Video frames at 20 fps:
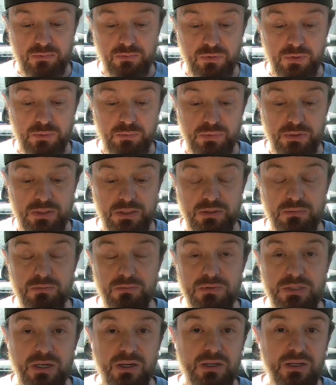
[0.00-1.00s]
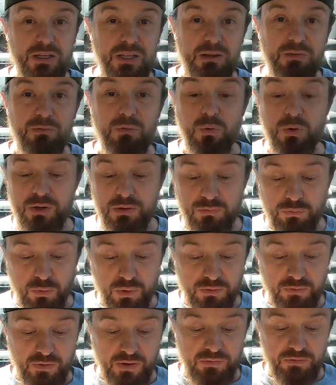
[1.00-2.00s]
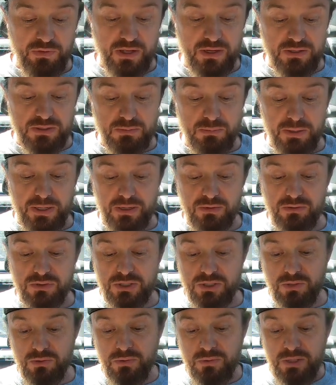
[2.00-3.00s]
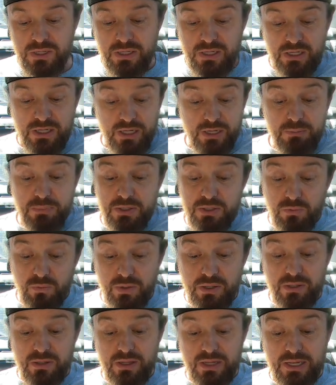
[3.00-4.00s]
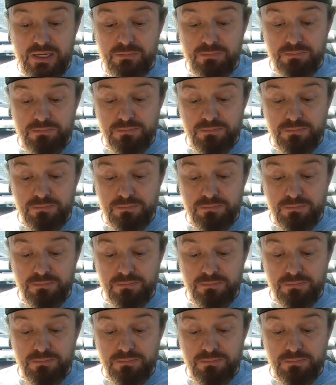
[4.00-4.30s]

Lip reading: We could be talking like 40, 45,000 pounds. So got to be aware of that.